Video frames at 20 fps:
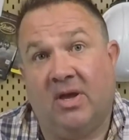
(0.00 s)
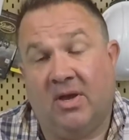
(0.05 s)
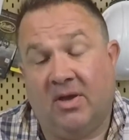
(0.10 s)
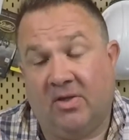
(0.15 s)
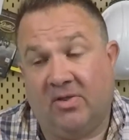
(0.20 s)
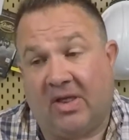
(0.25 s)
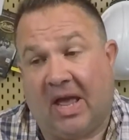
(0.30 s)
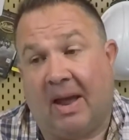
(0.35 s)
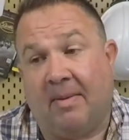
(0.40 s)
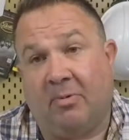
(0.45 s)

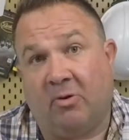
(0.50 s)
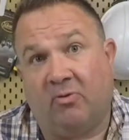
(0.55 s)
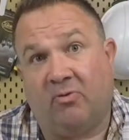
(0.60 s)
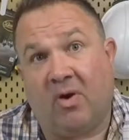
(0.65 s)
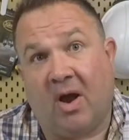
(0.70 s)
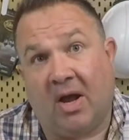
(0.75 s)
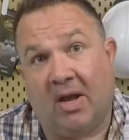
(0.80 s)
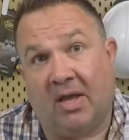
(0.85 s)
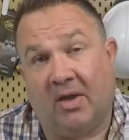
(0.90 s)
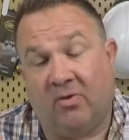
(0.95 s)

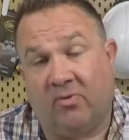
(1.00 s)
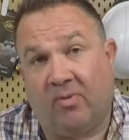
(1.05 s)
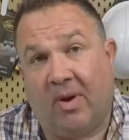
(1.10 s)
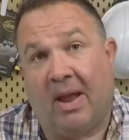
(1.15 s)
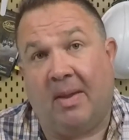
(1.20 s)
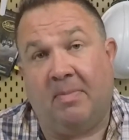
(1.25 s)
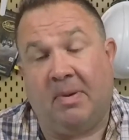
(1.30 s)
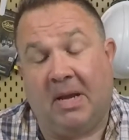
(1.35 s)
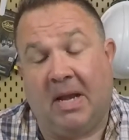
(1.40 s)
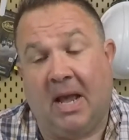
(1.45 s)
Cybertruck is
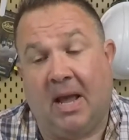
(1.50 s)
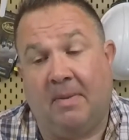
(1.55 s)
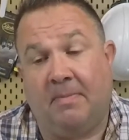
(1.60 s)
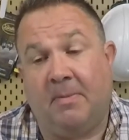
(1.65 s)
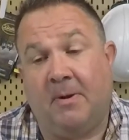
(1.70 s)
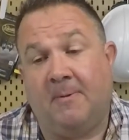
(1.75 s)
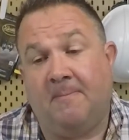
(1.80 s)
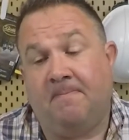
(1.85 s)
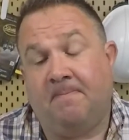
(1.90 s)
ramping up,